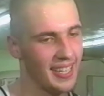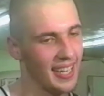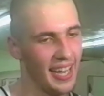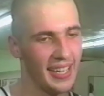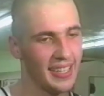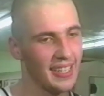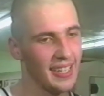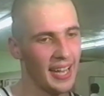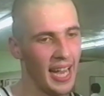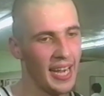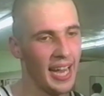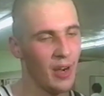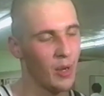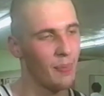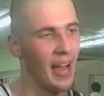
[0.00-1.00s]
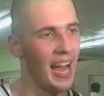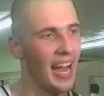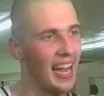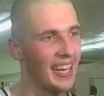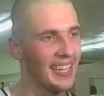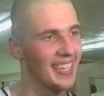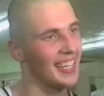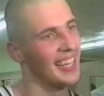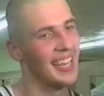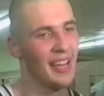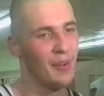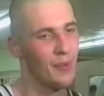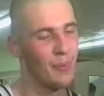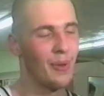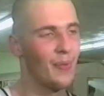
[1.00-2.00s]
And uh, I know in my heart
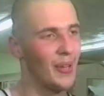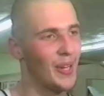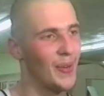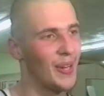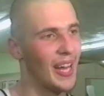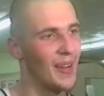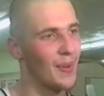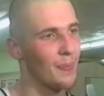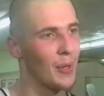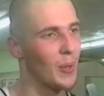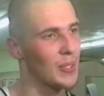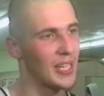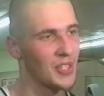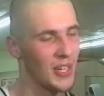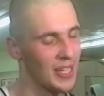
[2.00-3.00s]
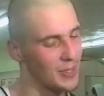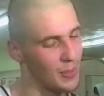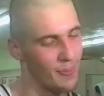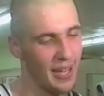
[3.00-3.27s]
we will winning now because I trust you,